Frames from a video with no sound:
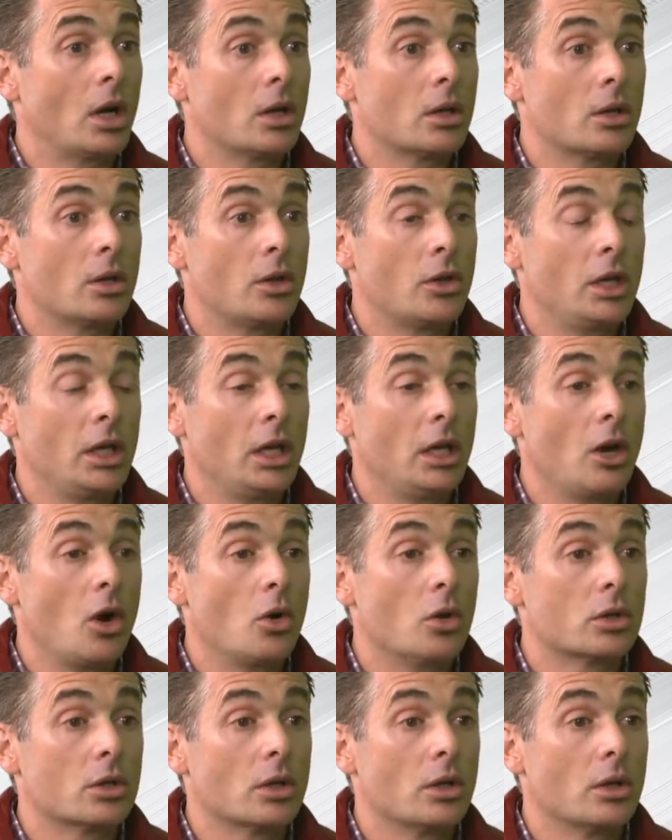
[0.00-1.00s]
the
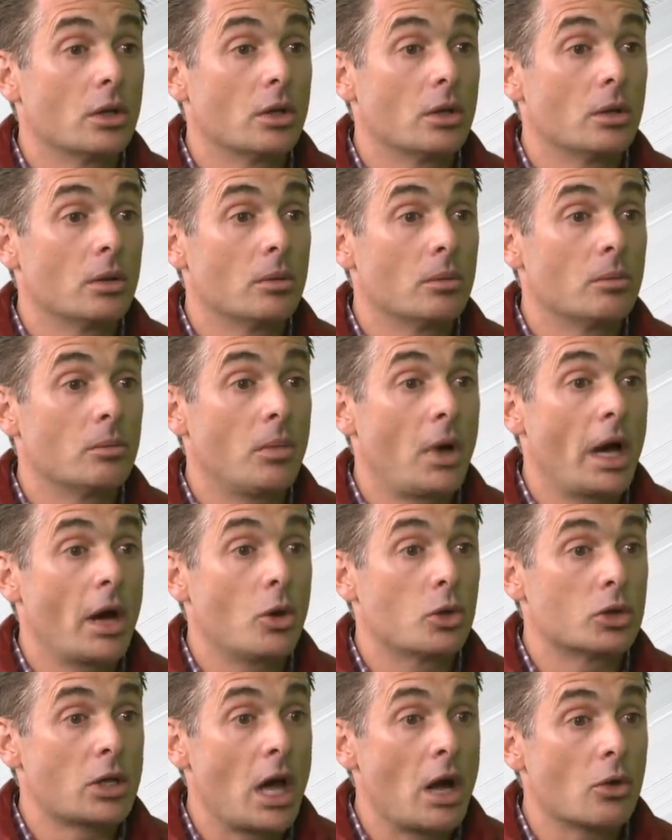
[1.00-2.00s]
ho my
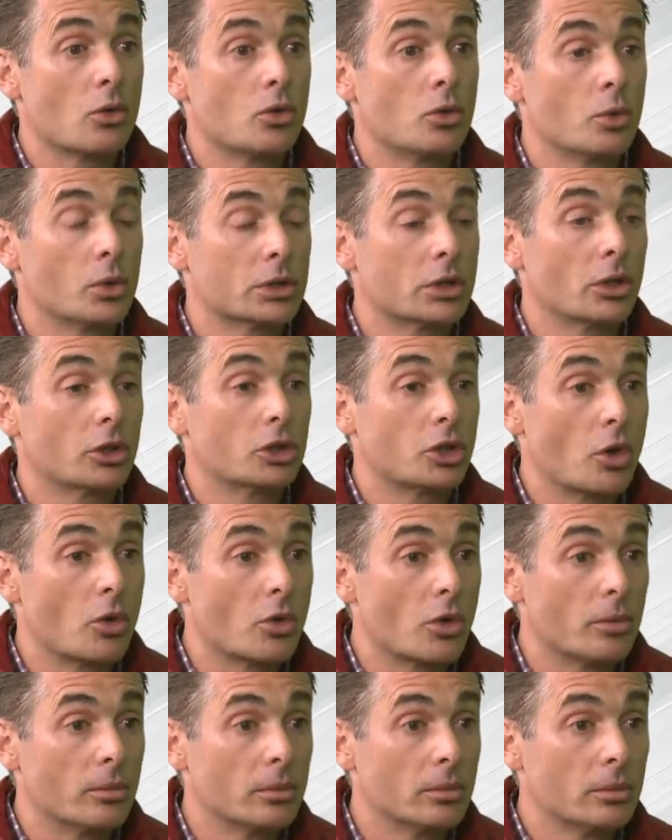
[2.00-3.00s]
hotel room was our showroom.